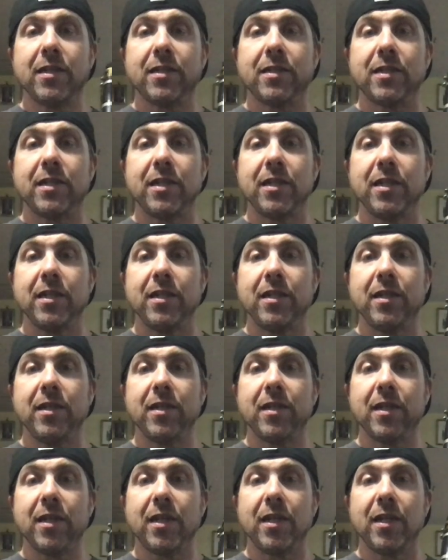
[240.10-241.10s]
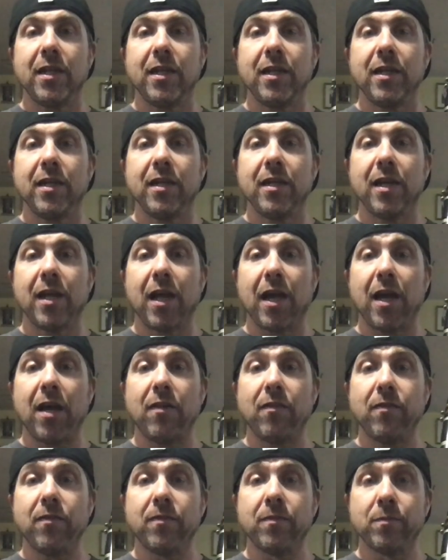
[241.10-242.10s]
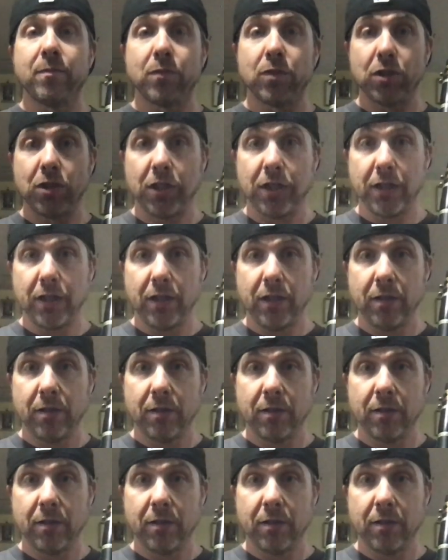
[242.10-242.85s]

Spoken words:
D, E, F, G.